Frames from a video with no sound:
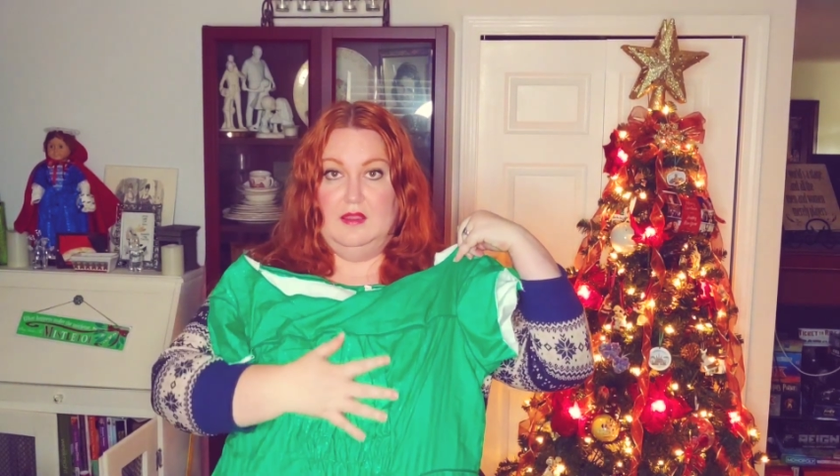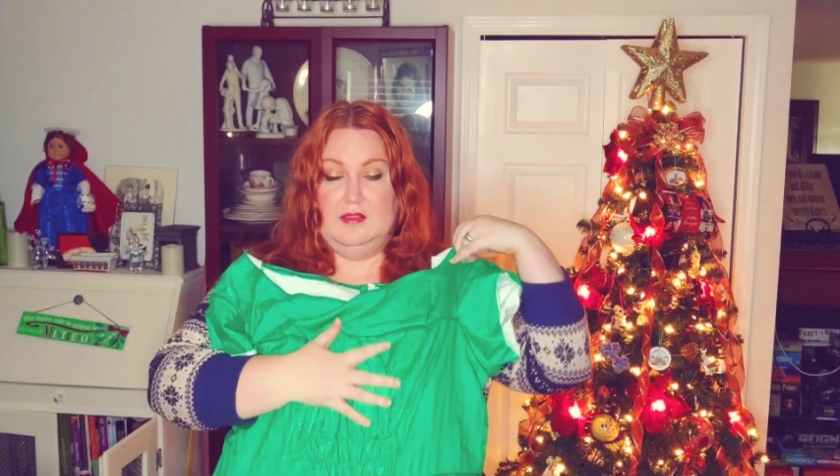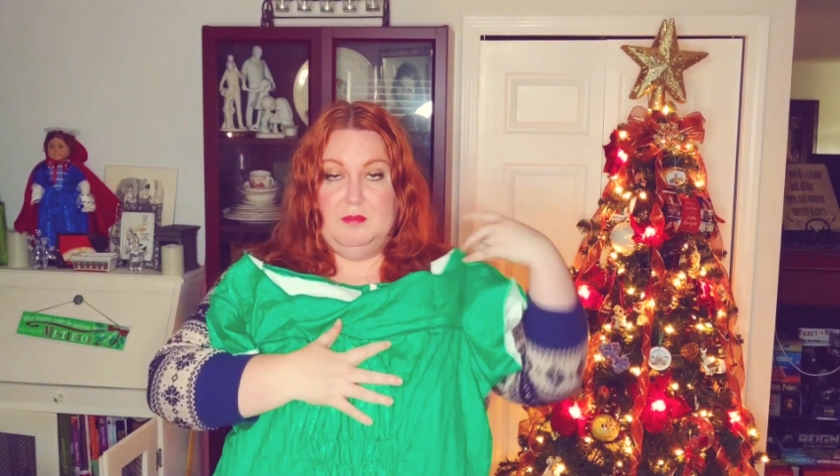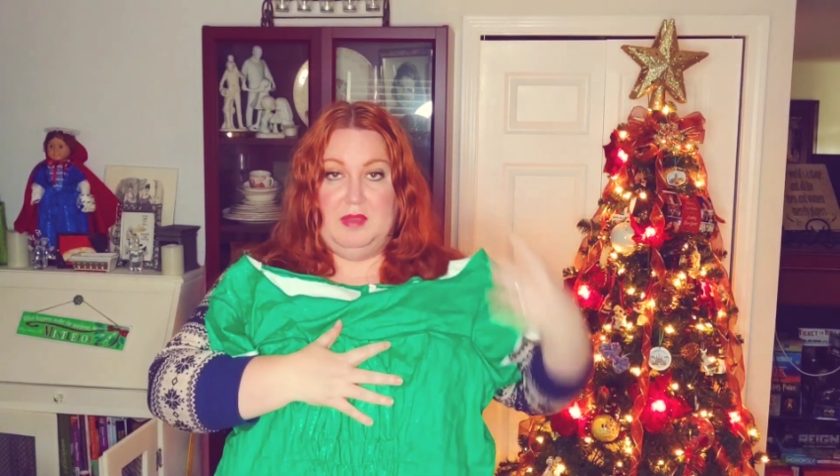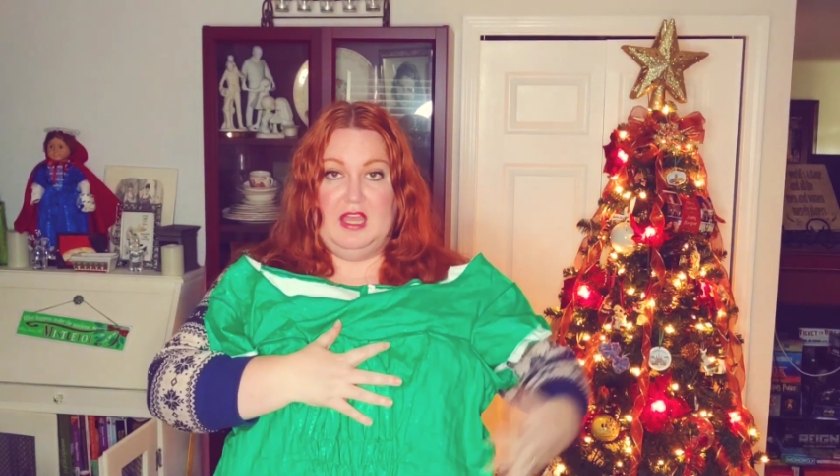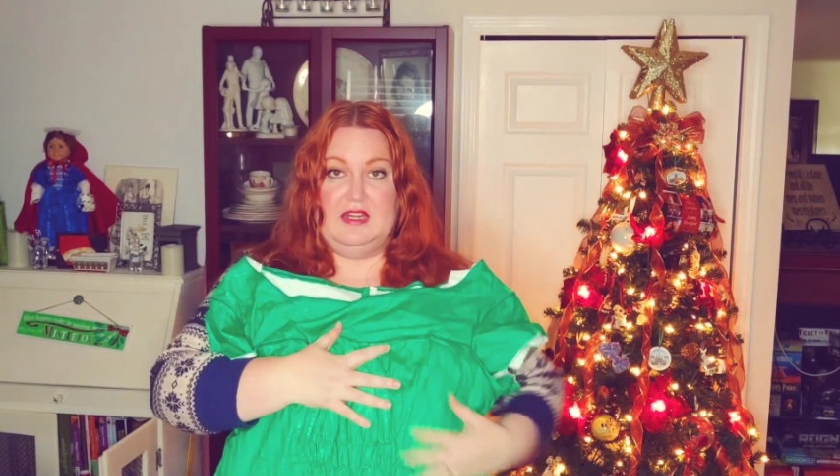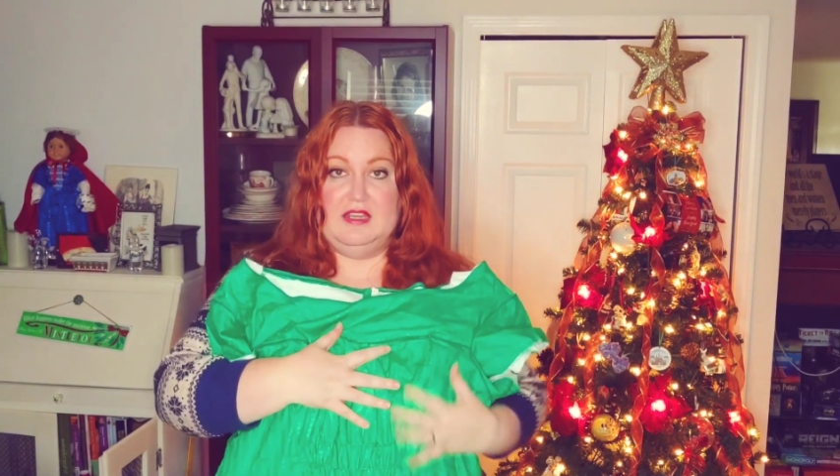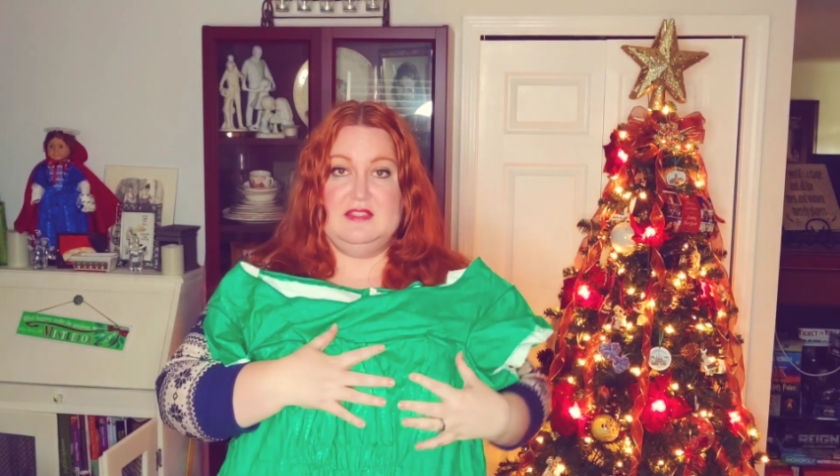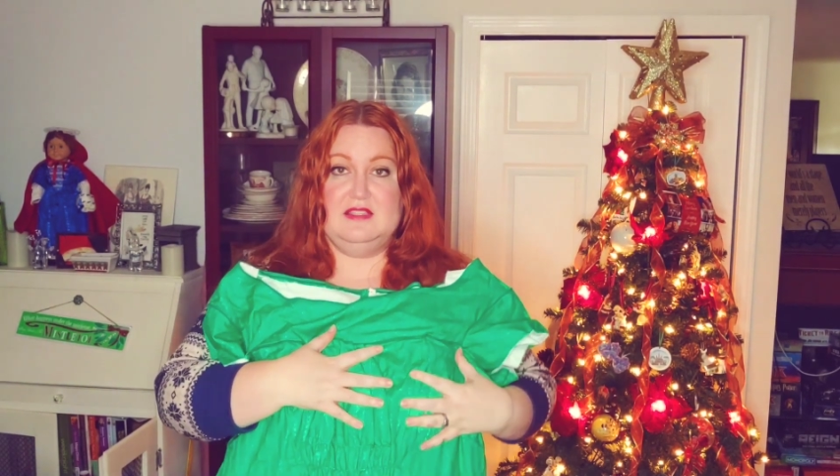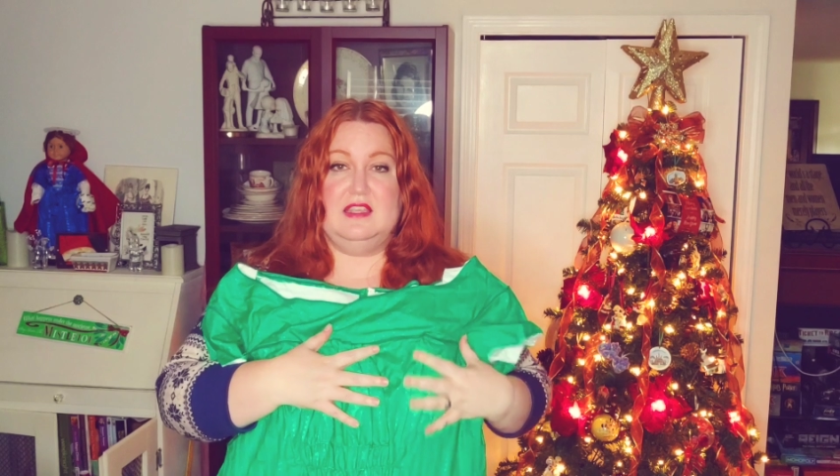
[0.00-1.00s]
the
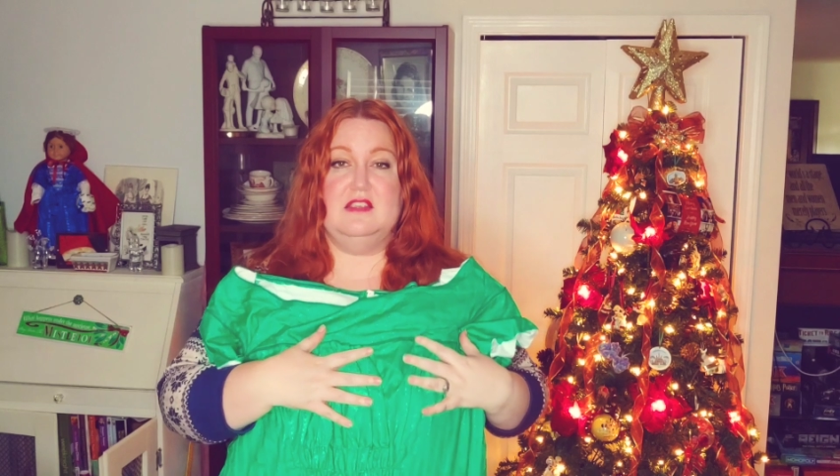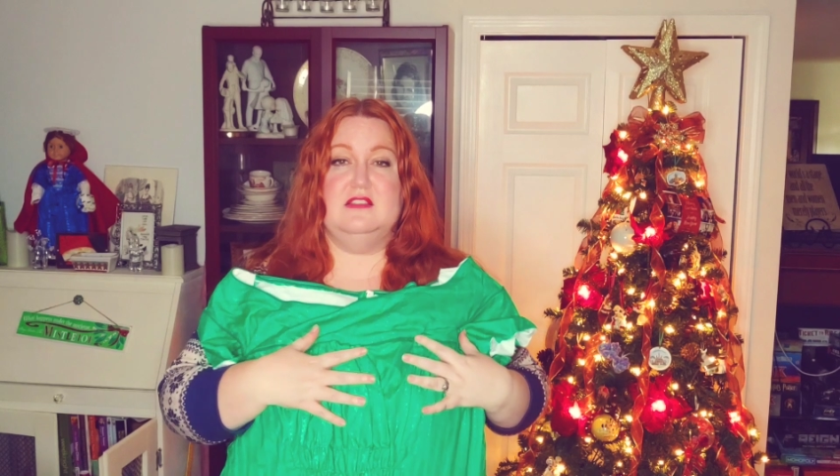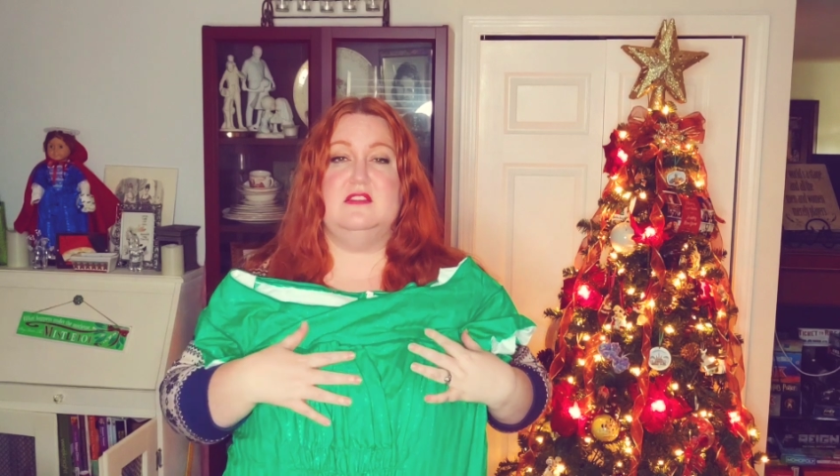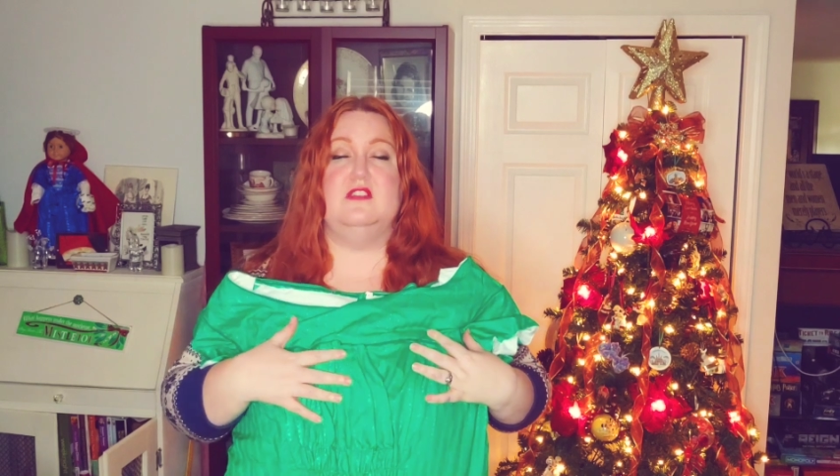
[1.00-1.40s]
bodice is